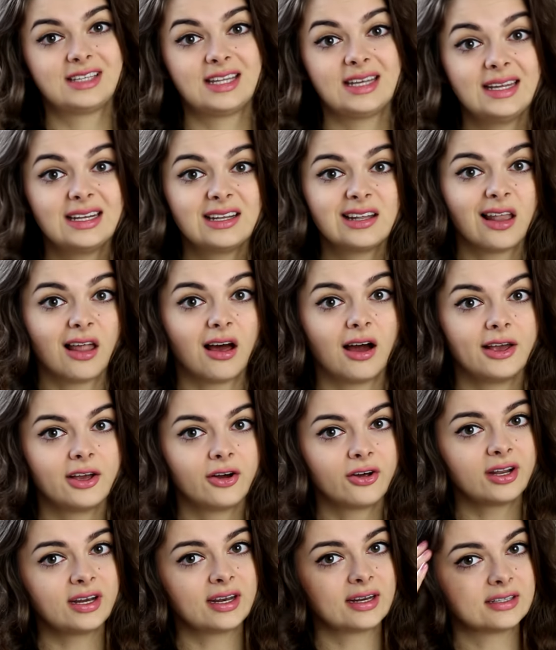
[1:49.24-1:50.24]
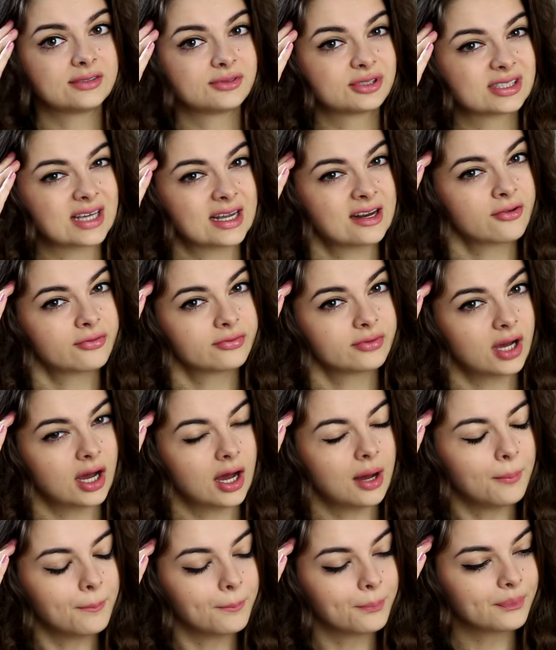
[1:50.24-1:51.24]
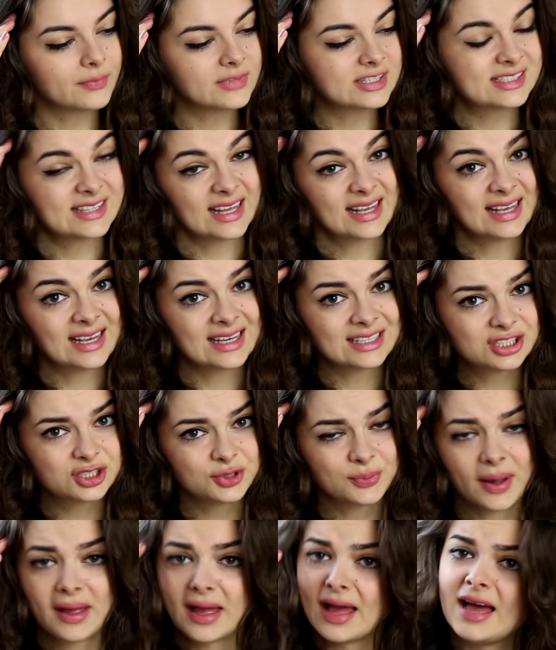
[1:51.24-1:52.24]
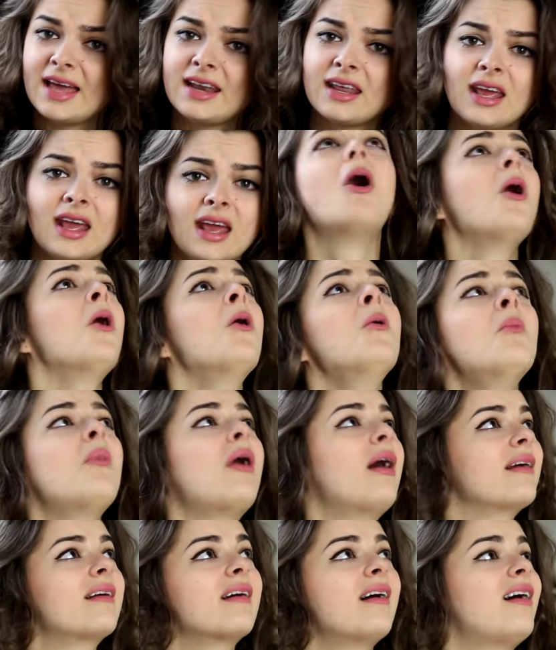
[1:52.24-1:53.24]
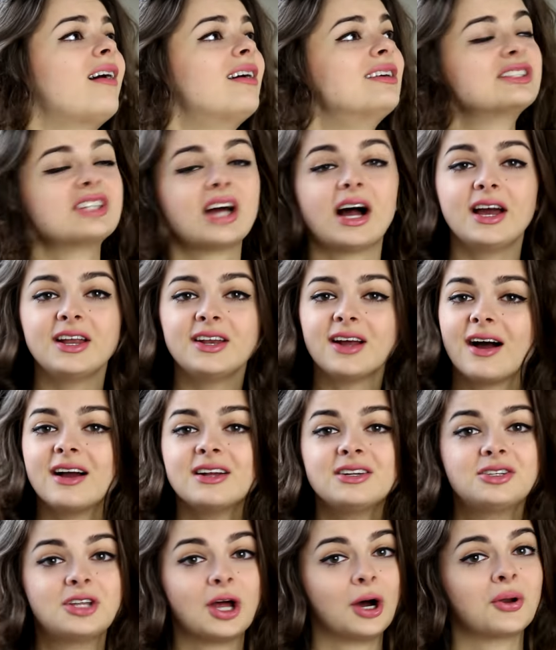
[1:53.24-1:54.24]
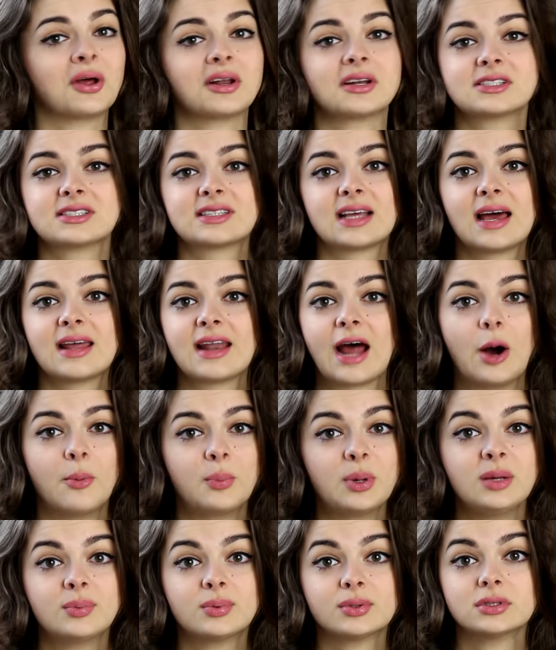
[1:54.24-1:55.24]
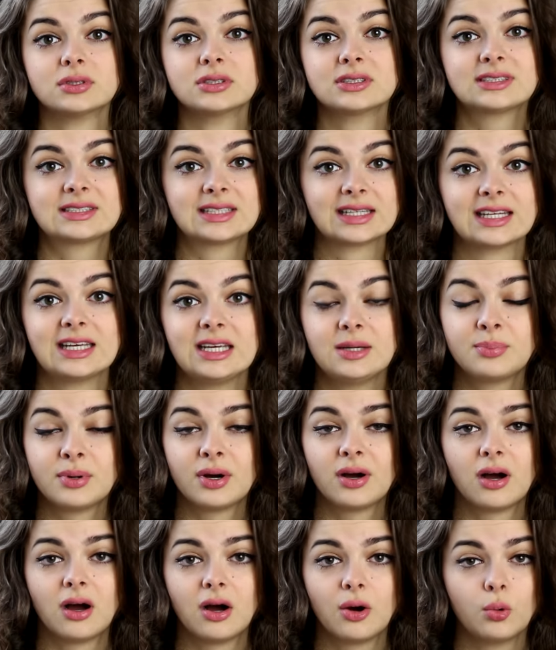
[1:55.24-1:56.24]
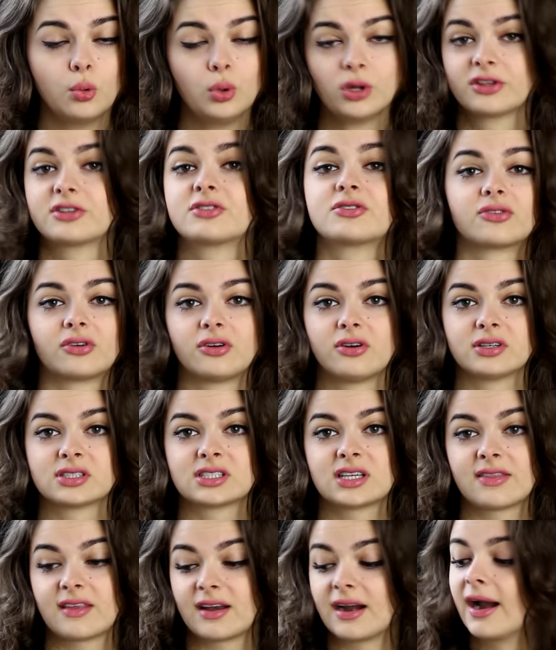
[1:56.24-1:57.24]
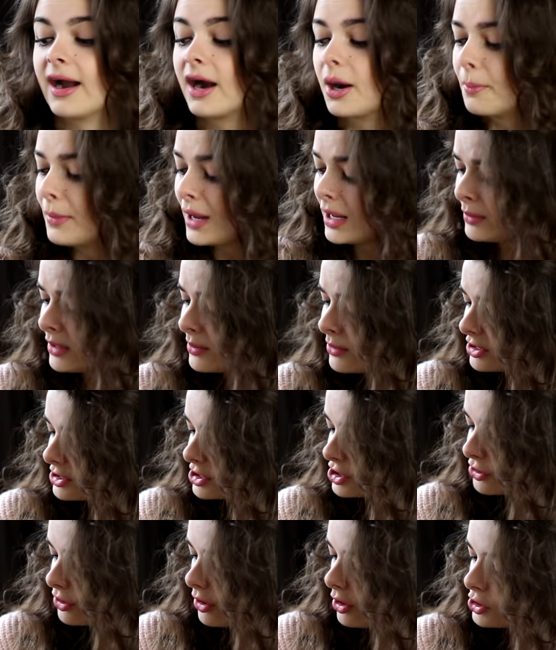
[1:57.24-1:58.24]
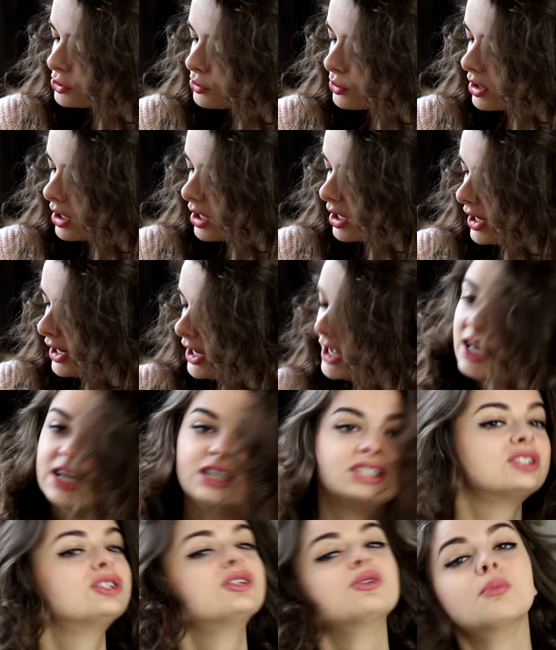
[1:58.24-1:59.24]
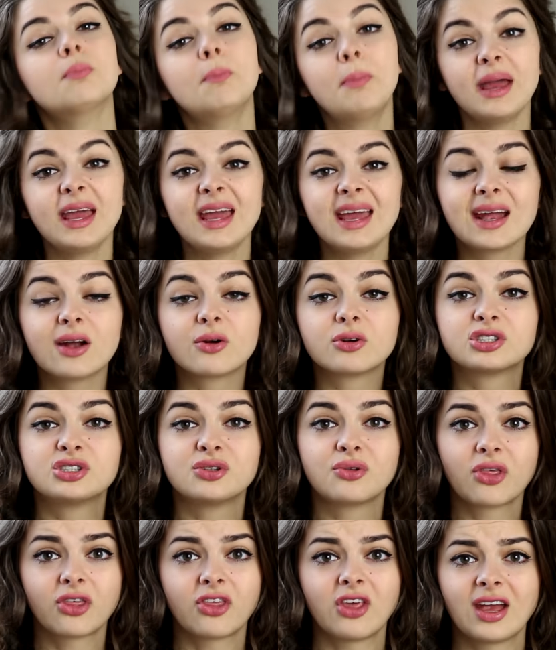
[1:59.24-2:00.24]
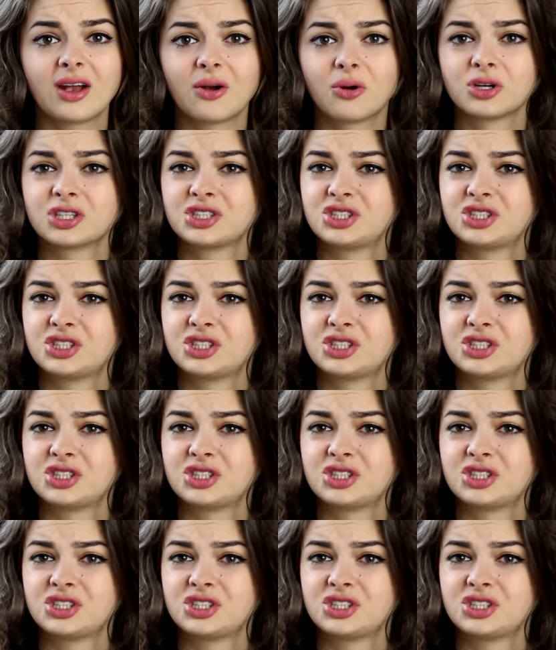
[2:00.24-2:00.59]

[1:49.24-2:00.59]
did lie on it and it just kind of sticking into my head. Oh my gosh, I don't understand how people sleep with straws in their hair. Maybe my straws were too big or too thick or